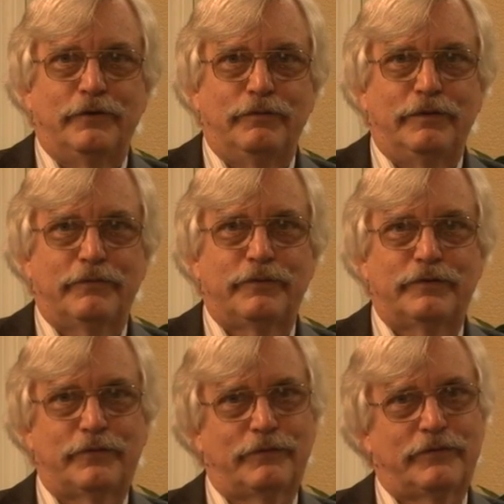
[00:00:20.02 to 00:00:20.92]
do
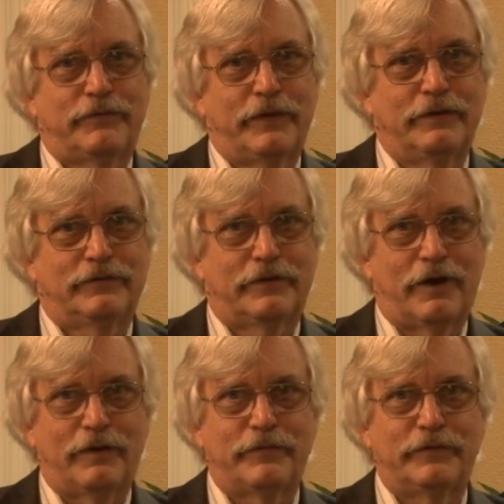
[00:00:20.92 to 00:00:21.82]
different sorts of things at
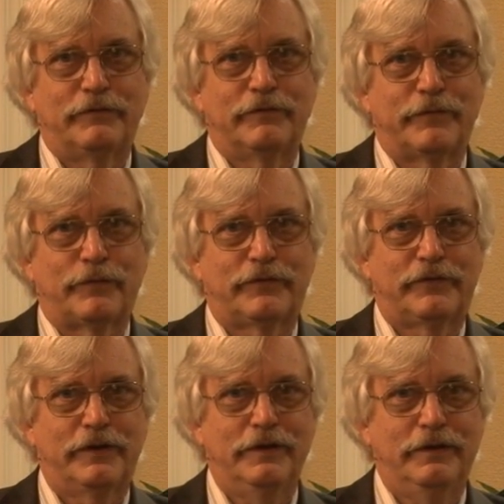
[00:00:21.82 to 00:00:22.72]
Harvard
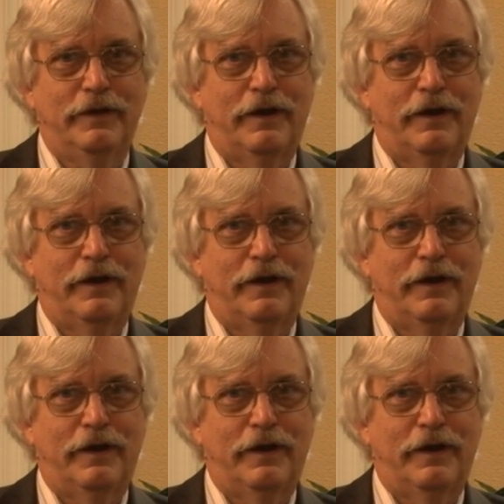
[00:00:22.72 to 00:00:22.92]
University.